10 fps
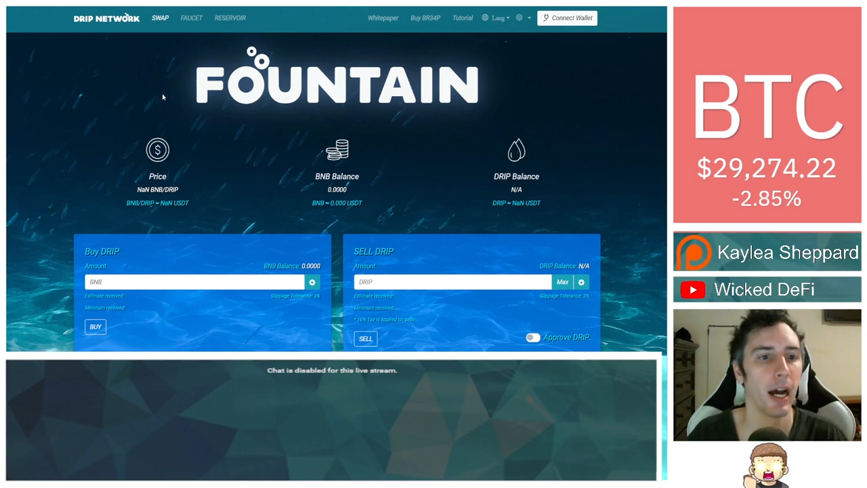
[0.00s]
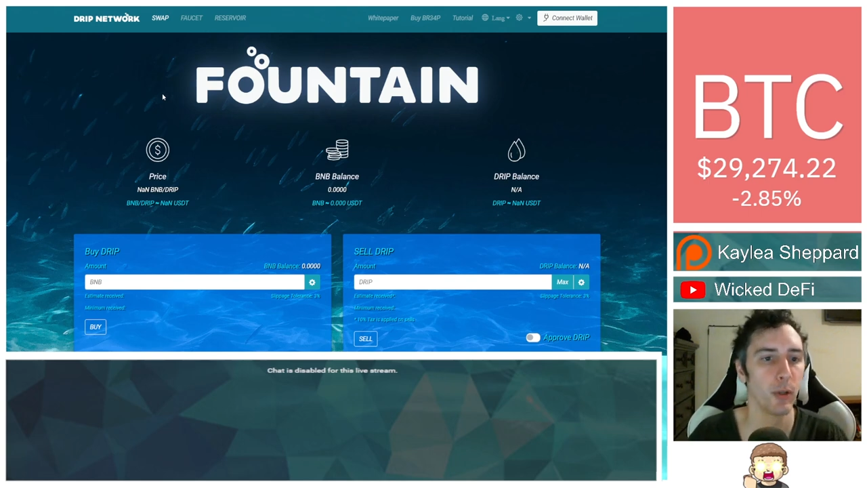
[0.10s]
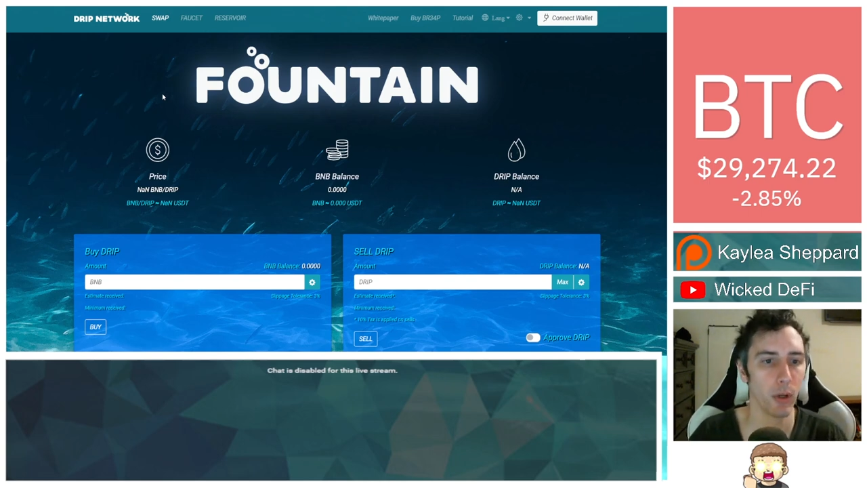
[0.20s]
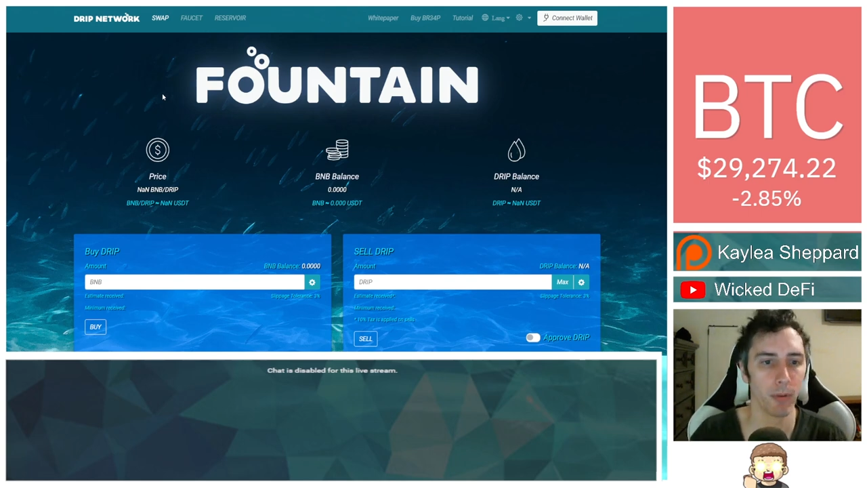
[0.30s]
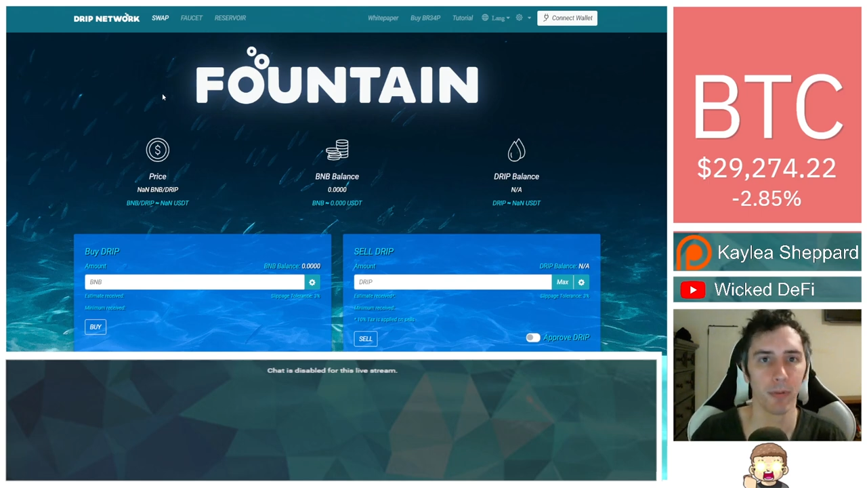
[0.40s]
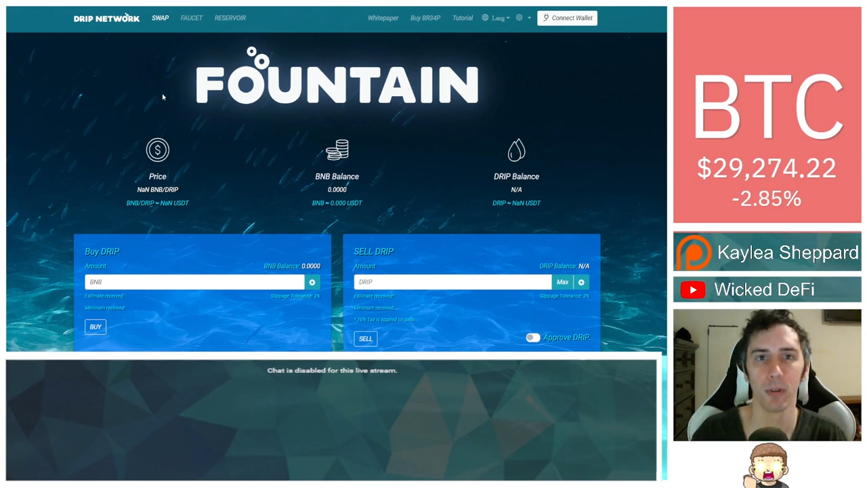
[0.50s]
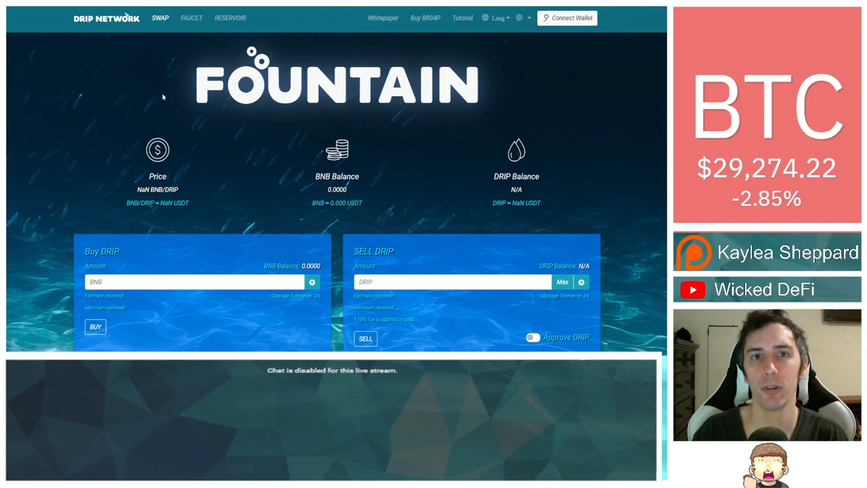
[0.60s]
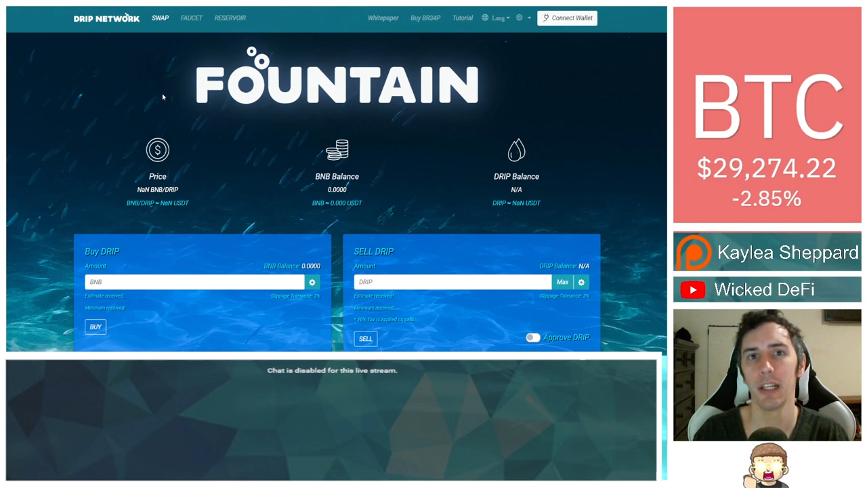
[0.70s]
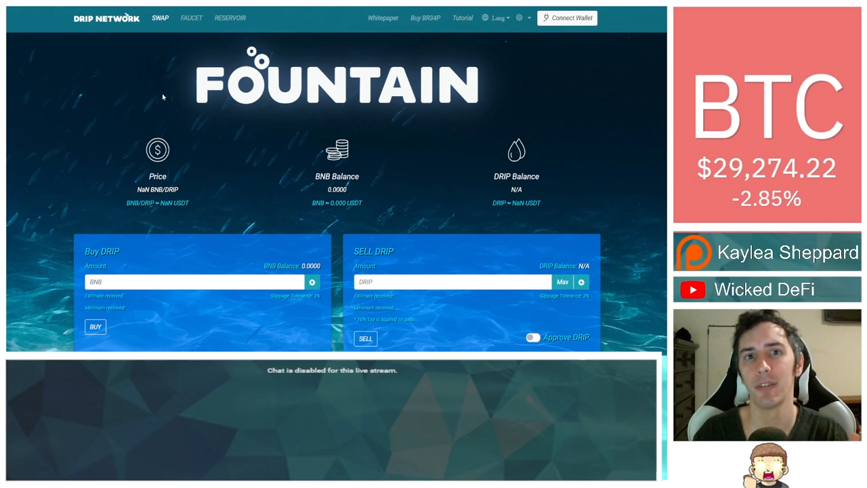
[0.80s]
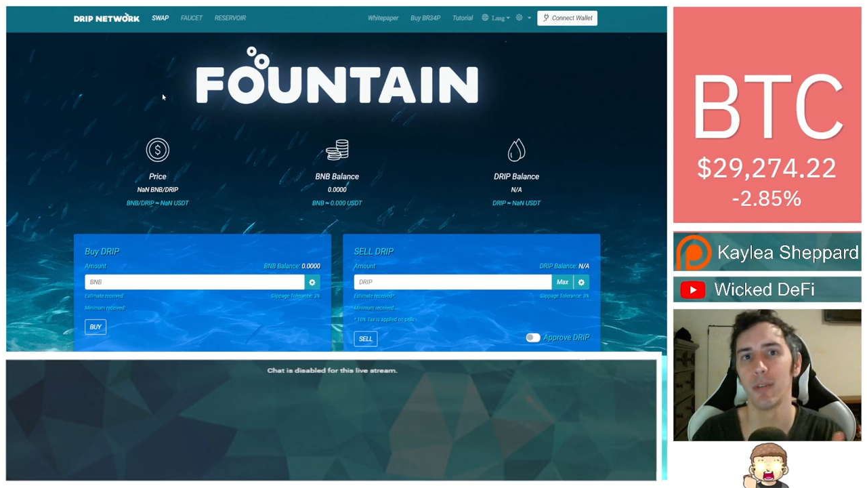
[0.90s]
I do have referral
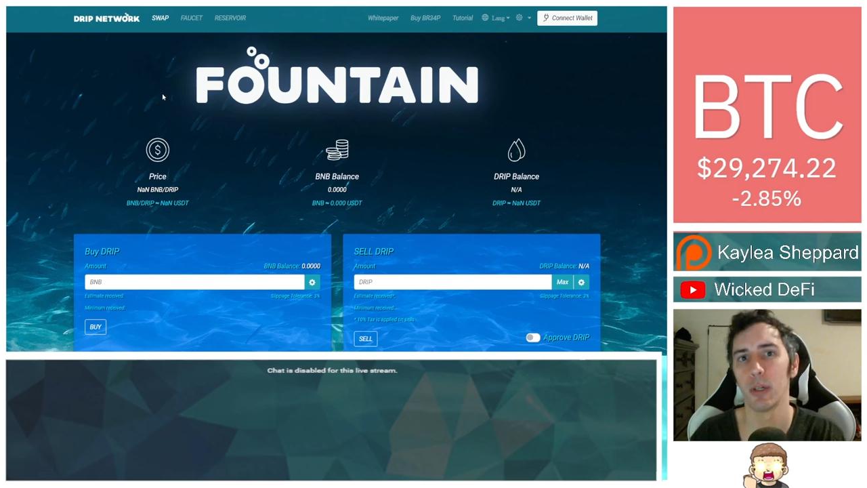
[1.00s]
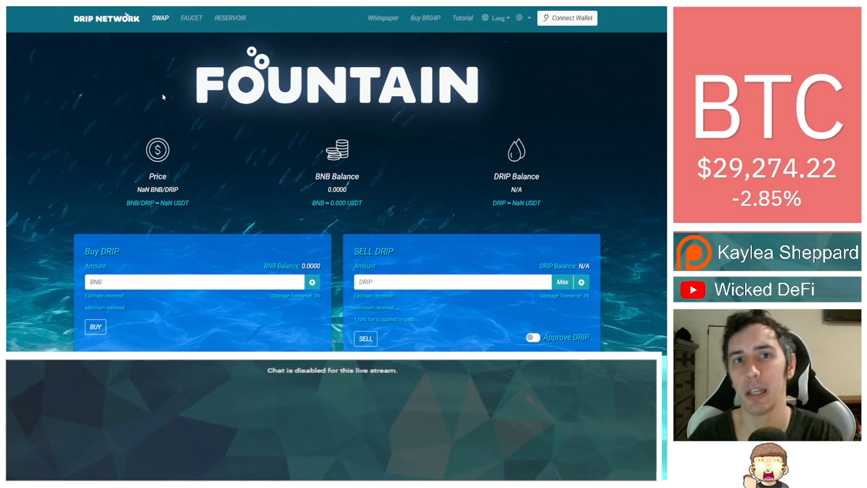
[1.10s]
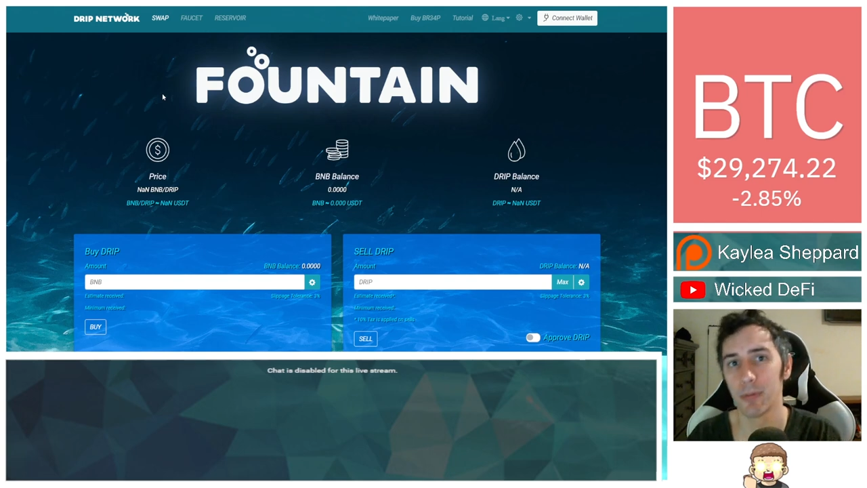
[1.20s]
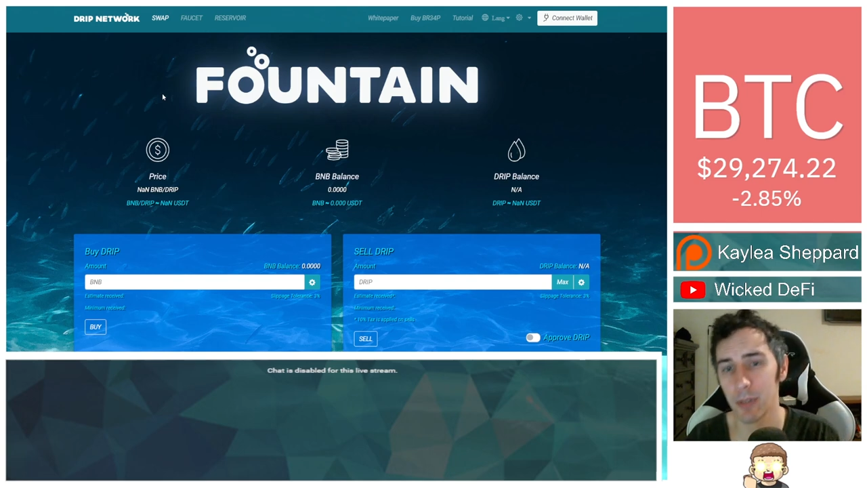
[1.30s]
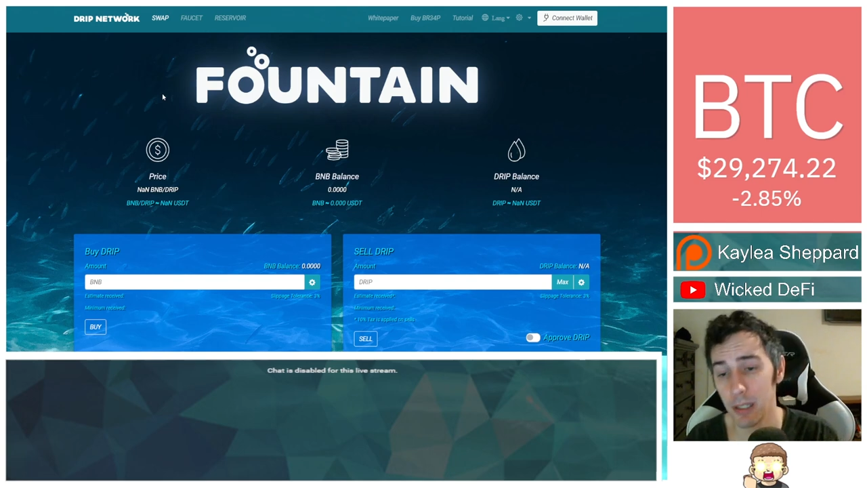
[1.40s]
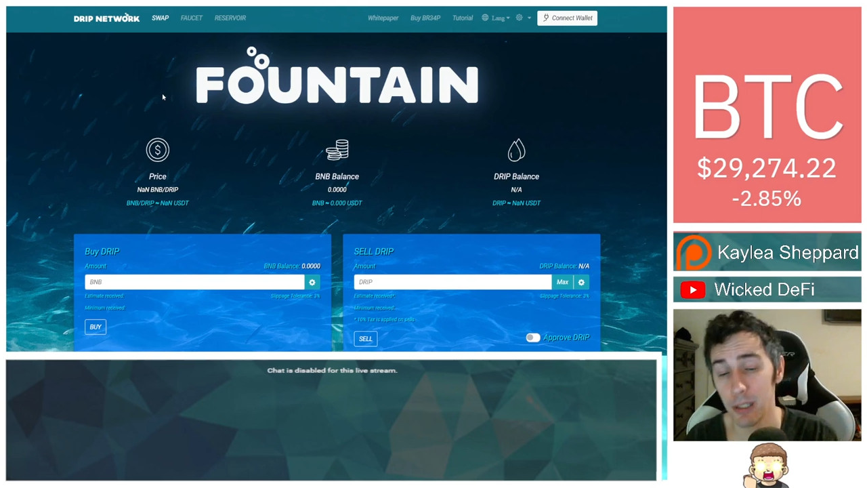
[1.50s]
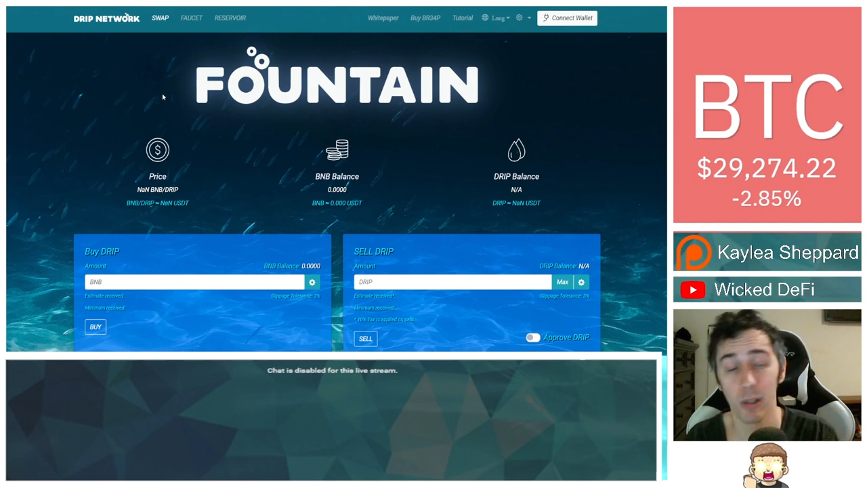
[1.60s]
links. If you want to get free